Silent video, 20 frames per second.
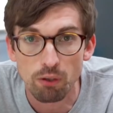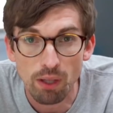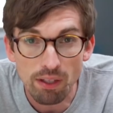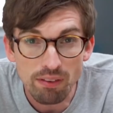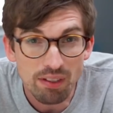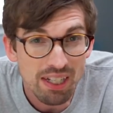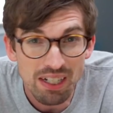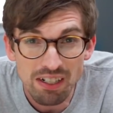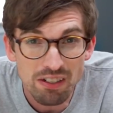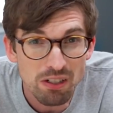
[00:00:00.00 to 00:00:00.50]
so
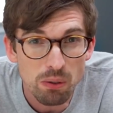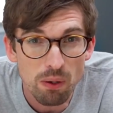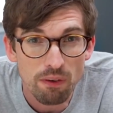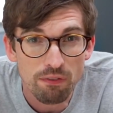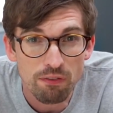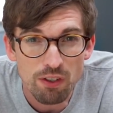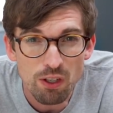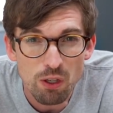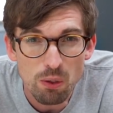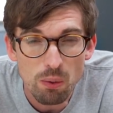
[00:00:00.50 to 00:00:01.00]
let's get into a
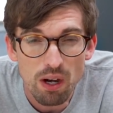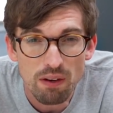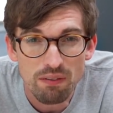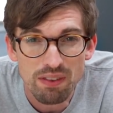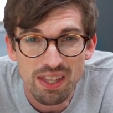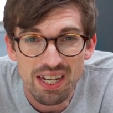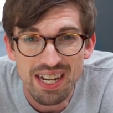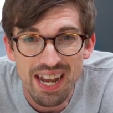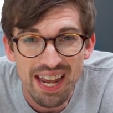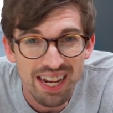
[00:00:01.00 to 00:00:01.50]
few of
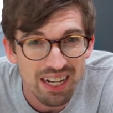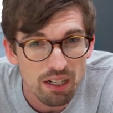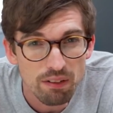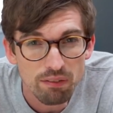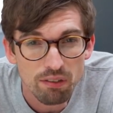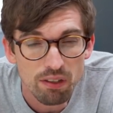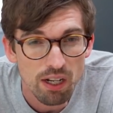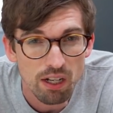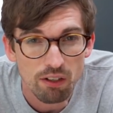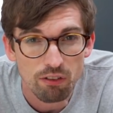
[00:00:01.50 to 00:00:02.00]
the
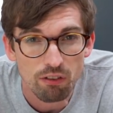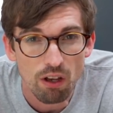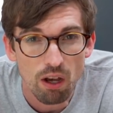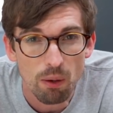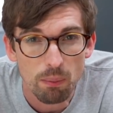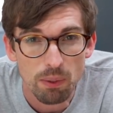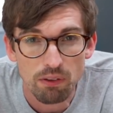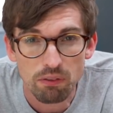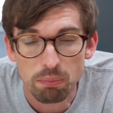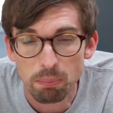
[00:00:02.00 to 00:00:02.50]
negatives that I
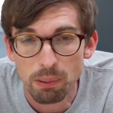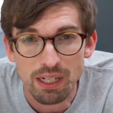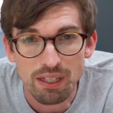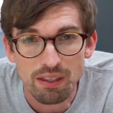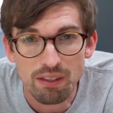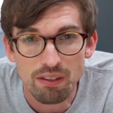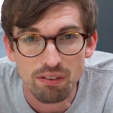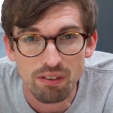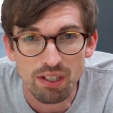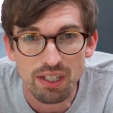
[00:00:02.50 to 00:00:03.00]
saw when I was
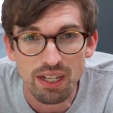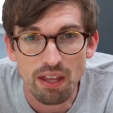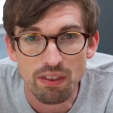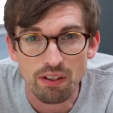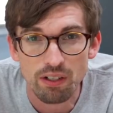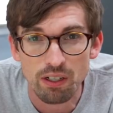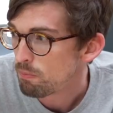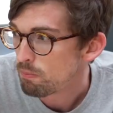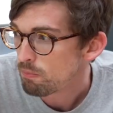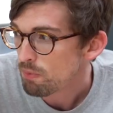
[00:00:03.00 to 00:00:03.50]
putting this
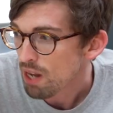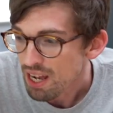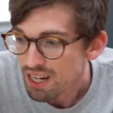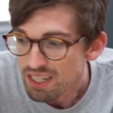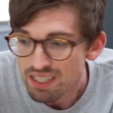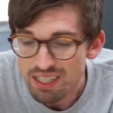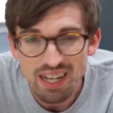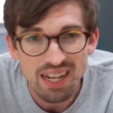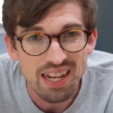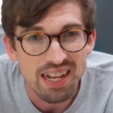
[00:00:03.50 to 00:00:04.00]
together.
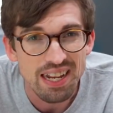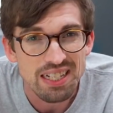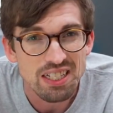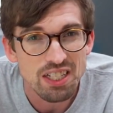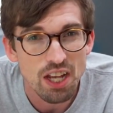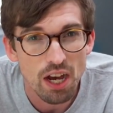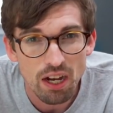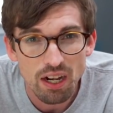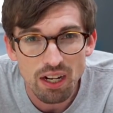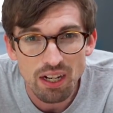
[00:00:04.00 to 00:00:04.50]
Not a
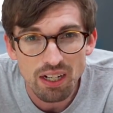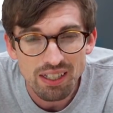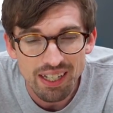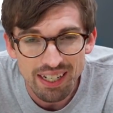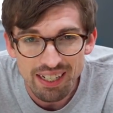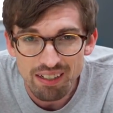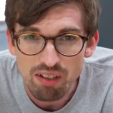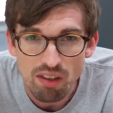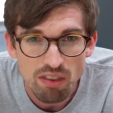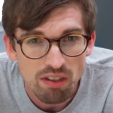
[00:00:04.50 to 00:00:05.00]
ton.
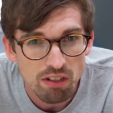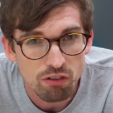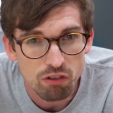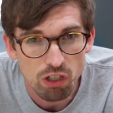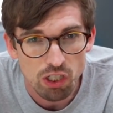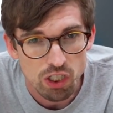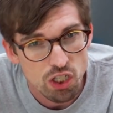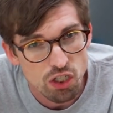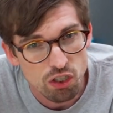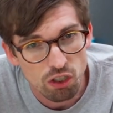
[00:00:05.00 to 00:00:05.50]
Like I said, the
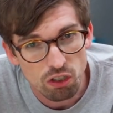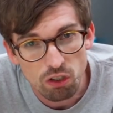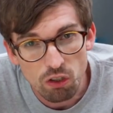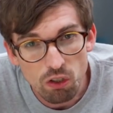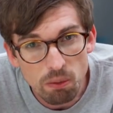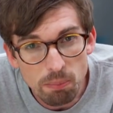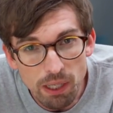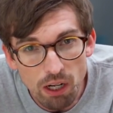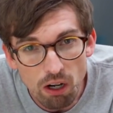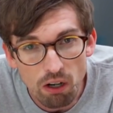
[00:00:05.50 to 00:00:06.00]
instructions are a
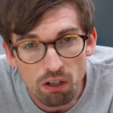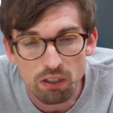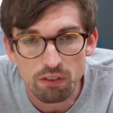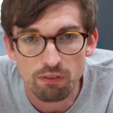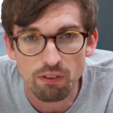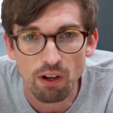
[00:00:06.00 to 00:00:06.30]
little bit hard to